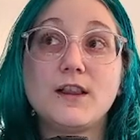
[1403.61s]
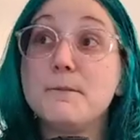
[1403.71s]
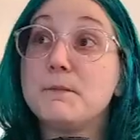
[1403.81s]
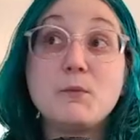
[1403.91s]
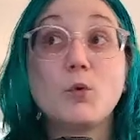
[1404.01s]
and
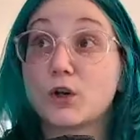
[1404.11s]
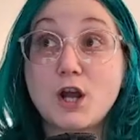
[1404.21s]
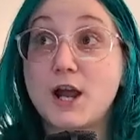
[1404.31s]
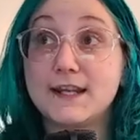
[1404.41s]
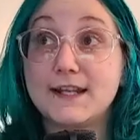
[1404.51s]
people were
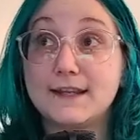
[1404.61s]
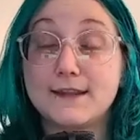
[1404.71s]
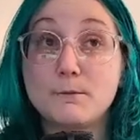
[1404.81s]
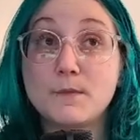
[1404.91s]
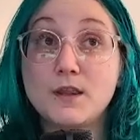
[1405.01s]
not getting
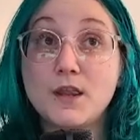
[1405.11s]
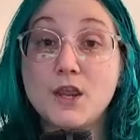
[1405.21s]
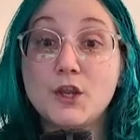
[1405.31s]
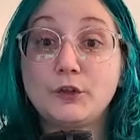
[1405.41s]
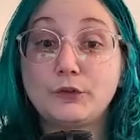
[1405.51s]
them.
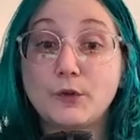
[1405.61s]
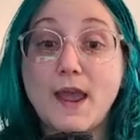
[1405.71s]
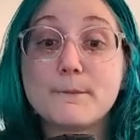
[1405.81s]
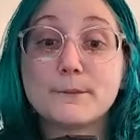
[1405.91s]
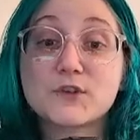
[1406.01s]
So
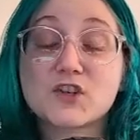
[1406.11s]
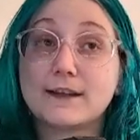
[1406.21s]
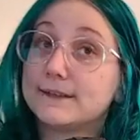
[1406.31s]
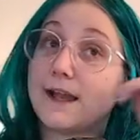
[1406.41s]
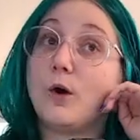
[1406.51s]
that
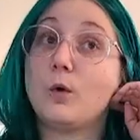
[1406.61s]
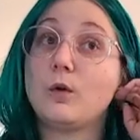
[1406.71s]
checks out.